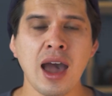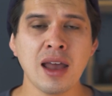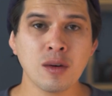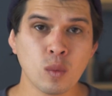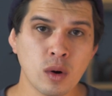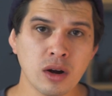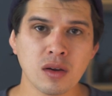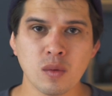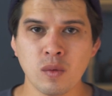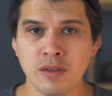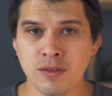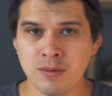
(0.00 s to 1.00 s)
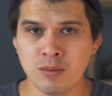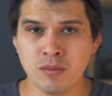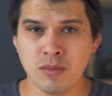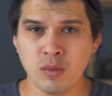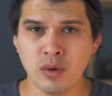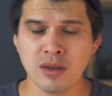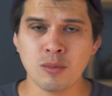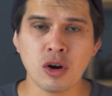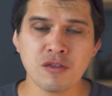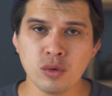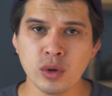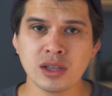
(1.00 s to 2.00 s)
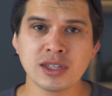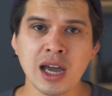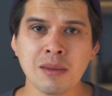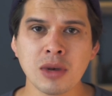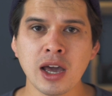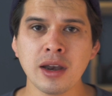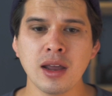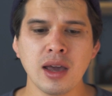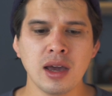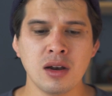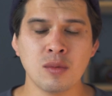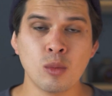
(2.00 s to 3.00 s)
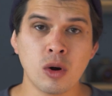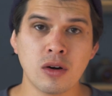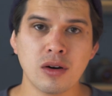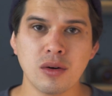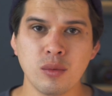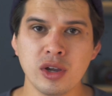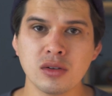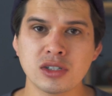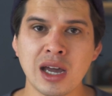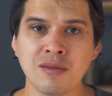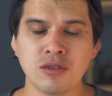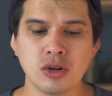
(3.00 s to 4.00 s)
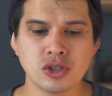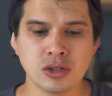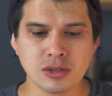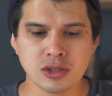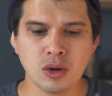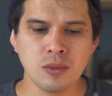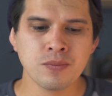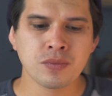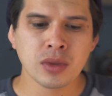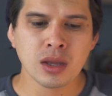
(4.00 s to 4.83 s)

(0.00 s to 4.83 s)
and work with a more fluent timeline in a more real-time version. So